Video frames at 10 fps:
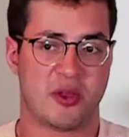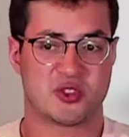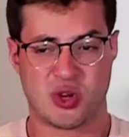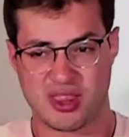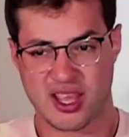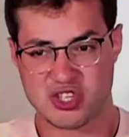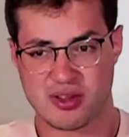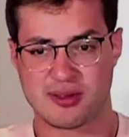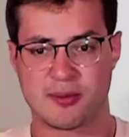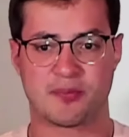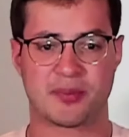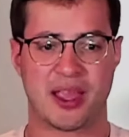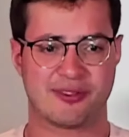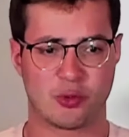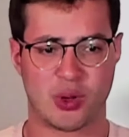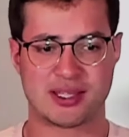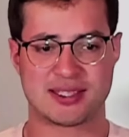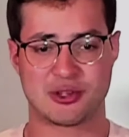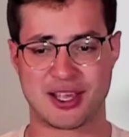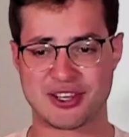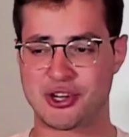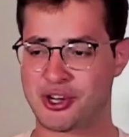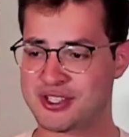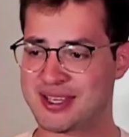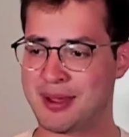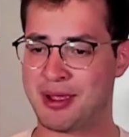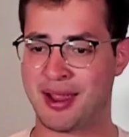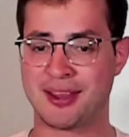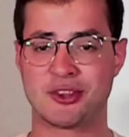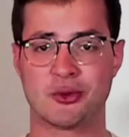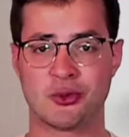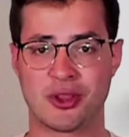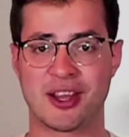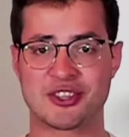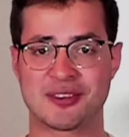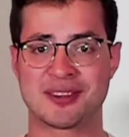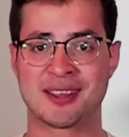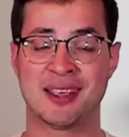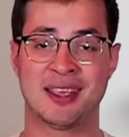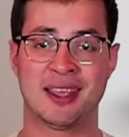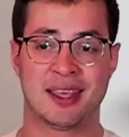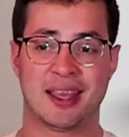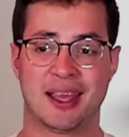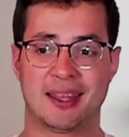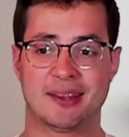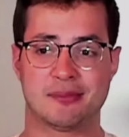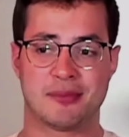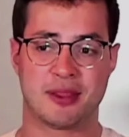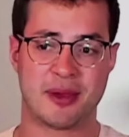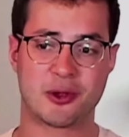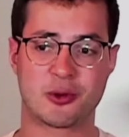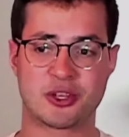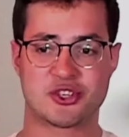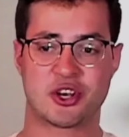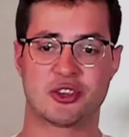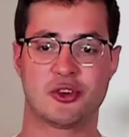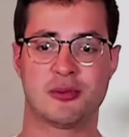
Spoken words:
I was doing a night shift, and for once I was actually going to stay behind to do the night shift. And the medical registrar